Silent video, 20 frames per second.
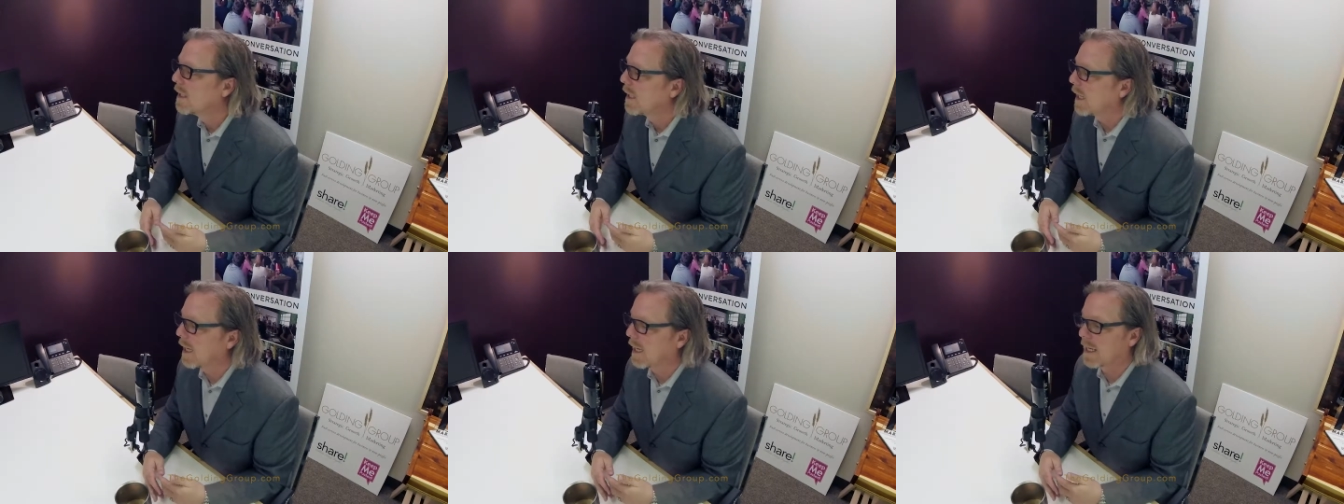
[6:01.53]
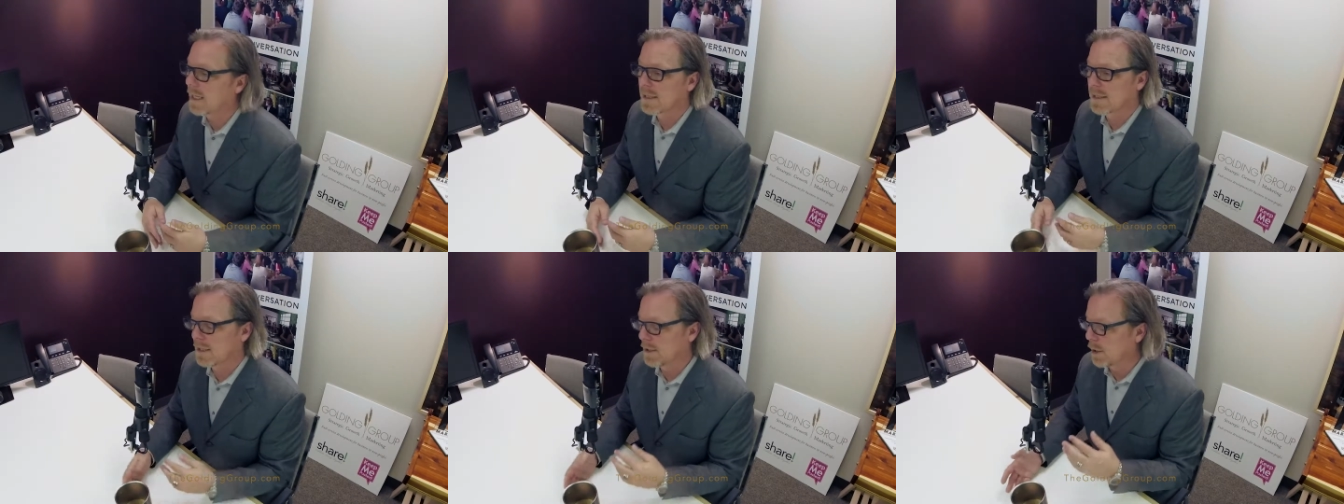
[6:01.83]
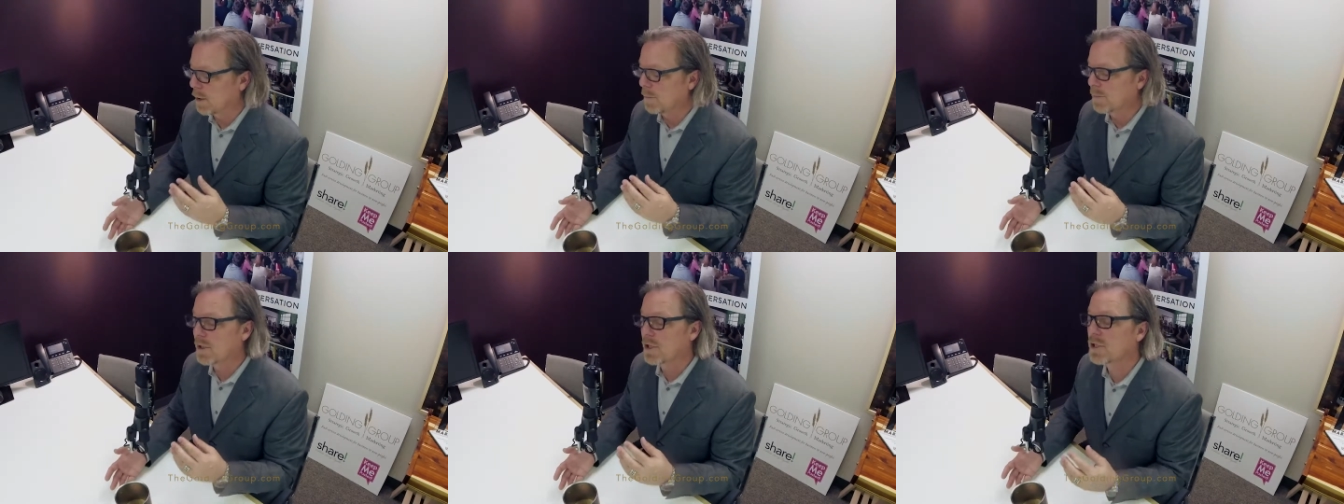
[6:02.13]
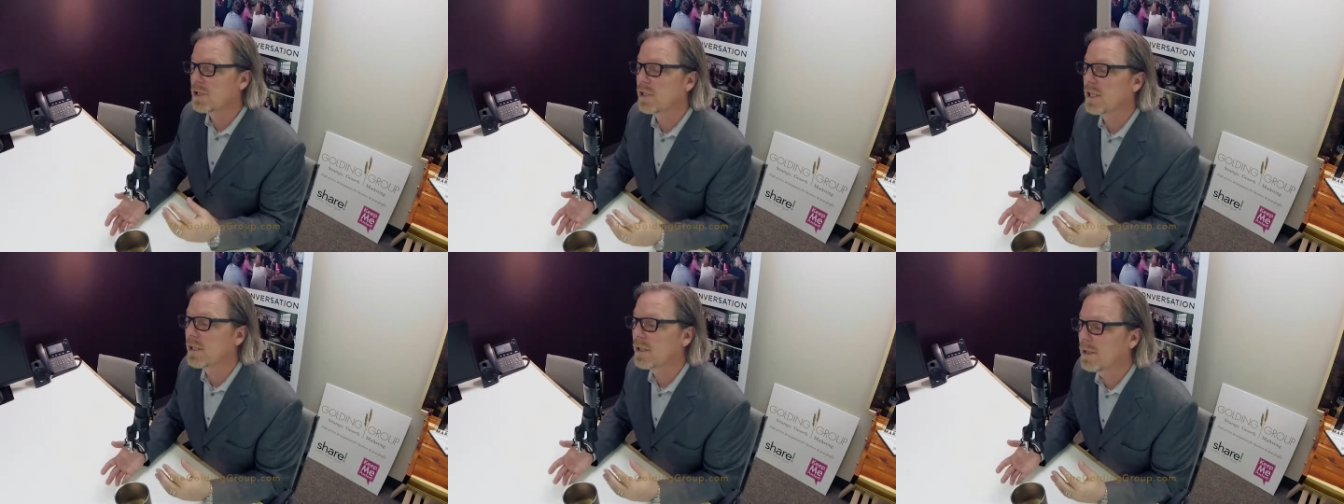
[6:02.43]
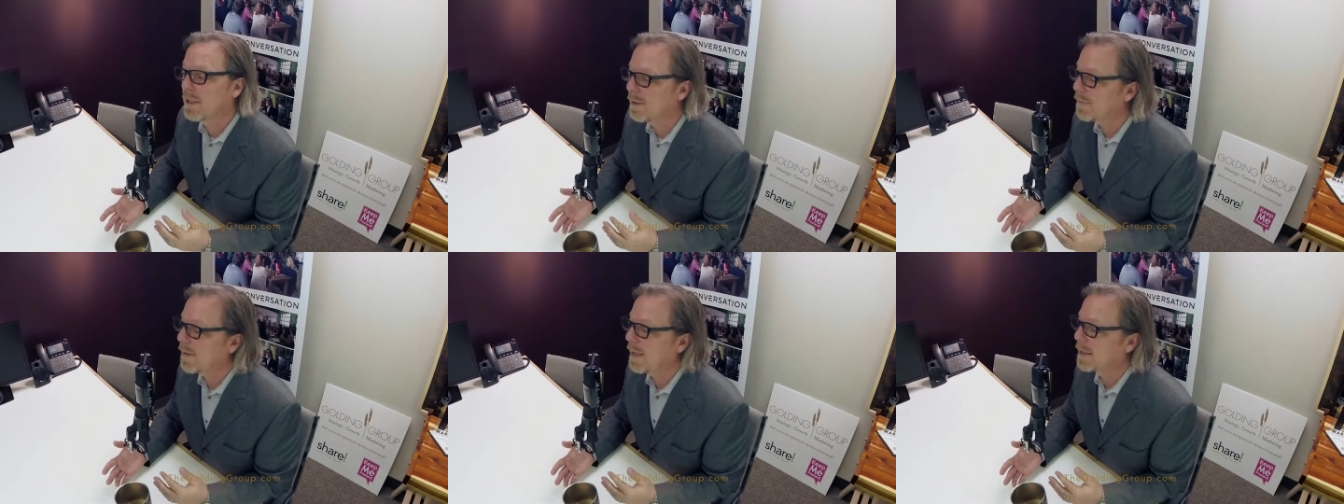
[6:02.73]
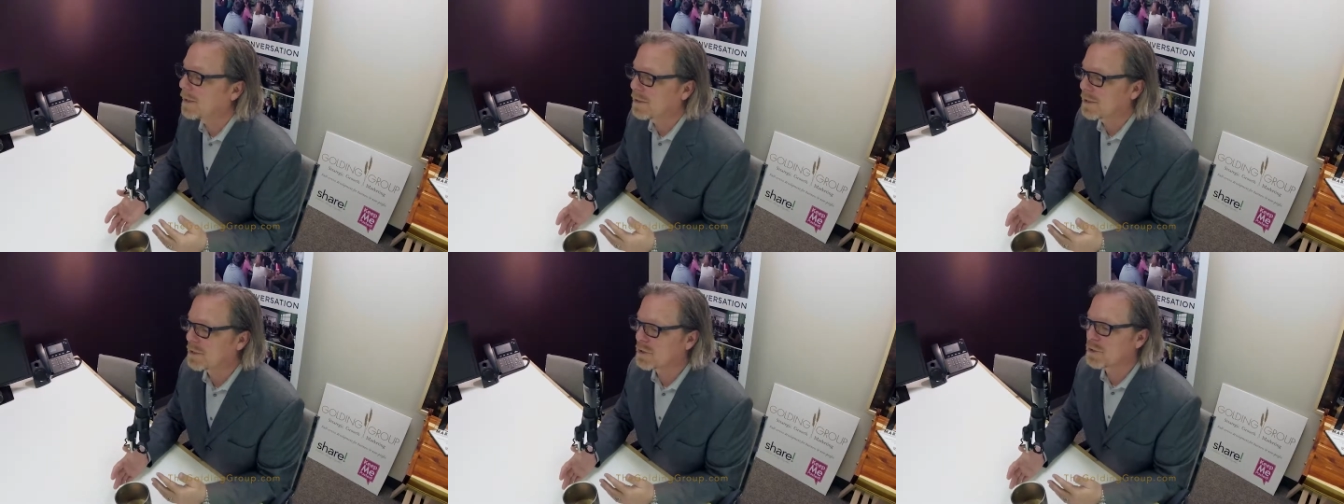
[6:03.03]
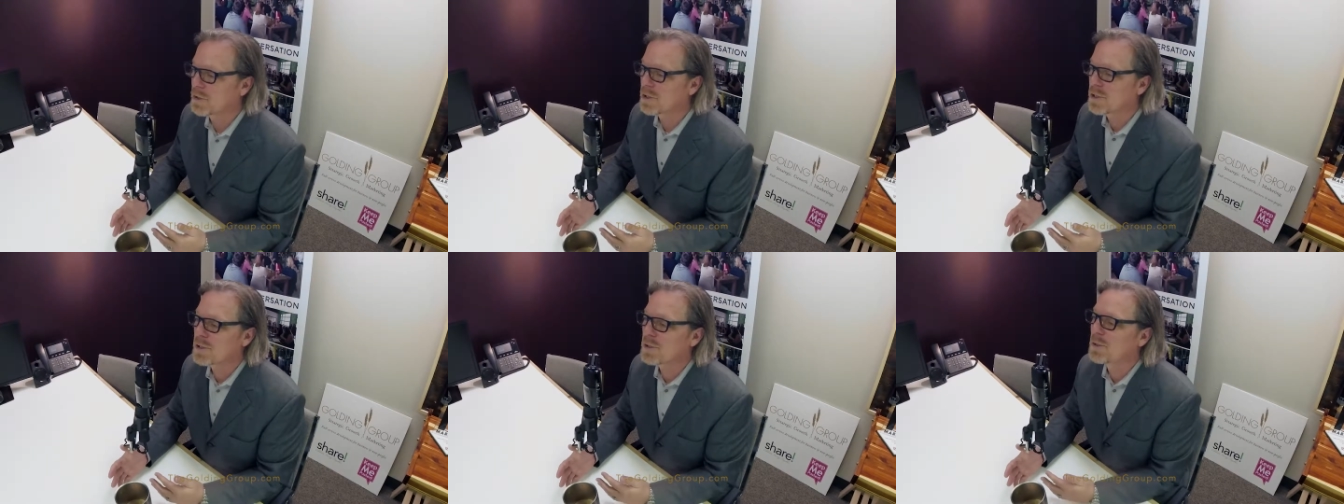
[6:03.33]
Uh, you know, the, the, cliffhanger, the
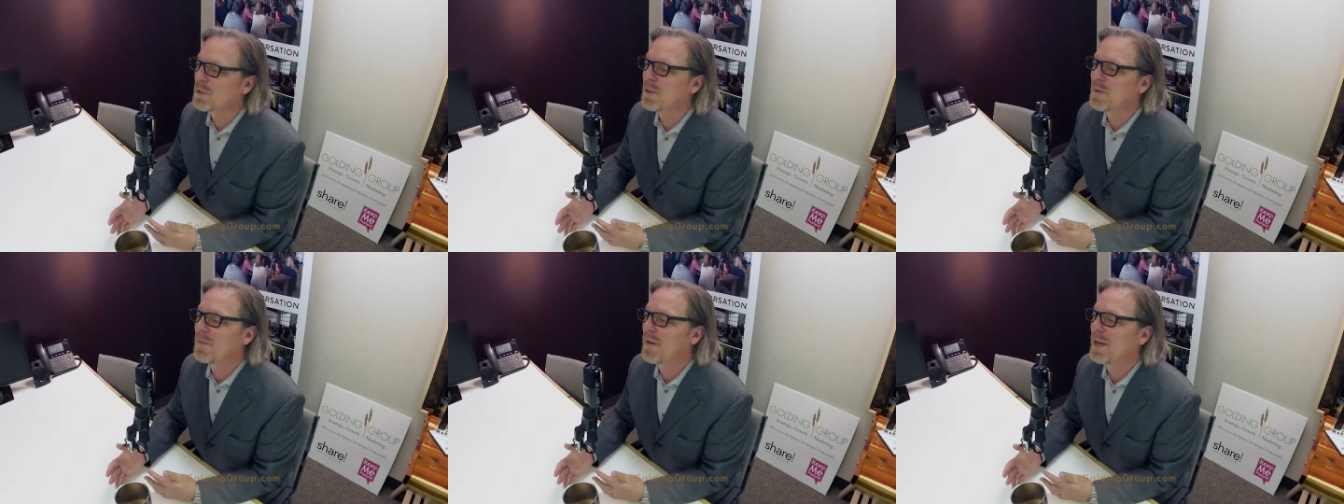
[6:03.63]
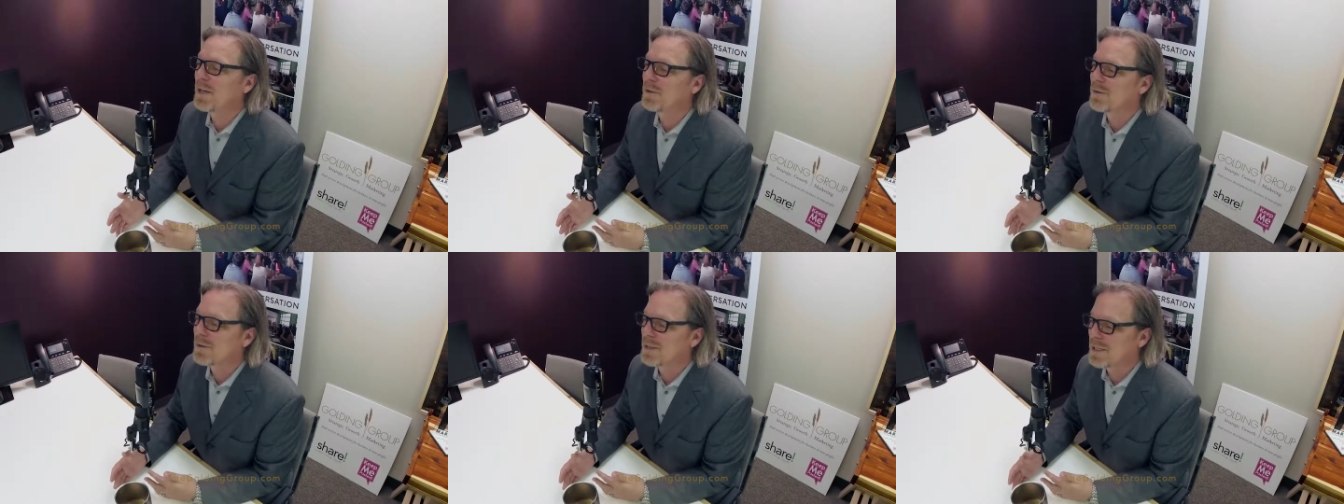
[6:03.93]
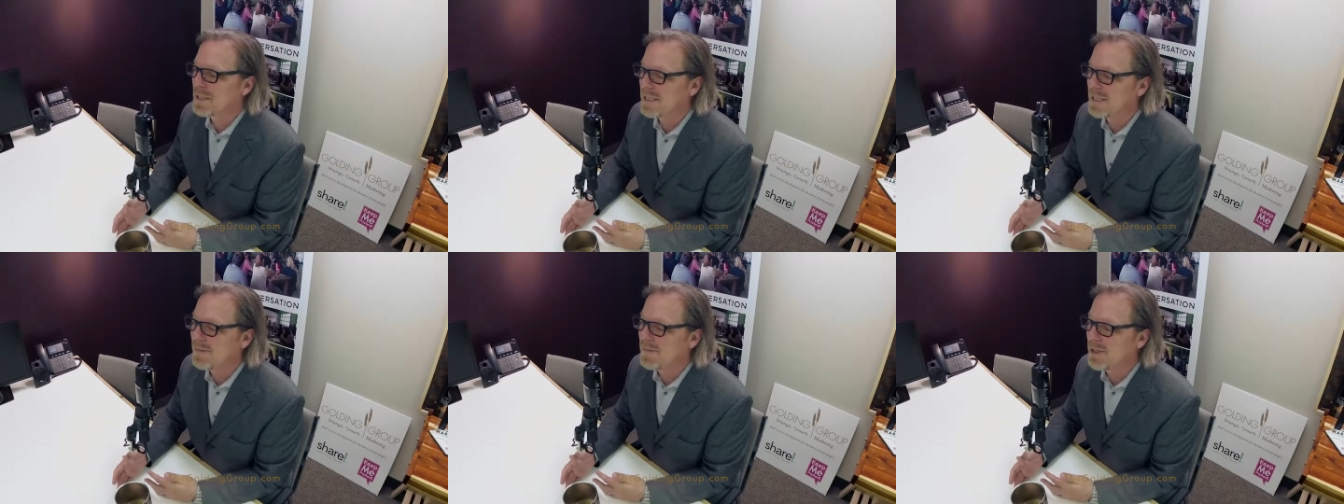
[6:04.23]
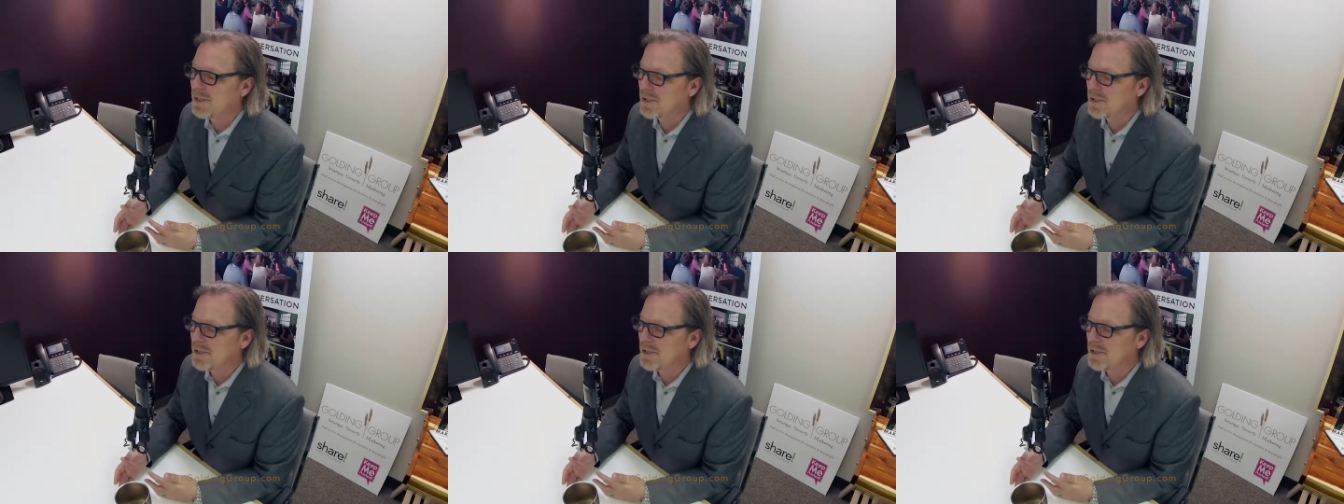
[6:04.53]
traditional cliffhanger on a TV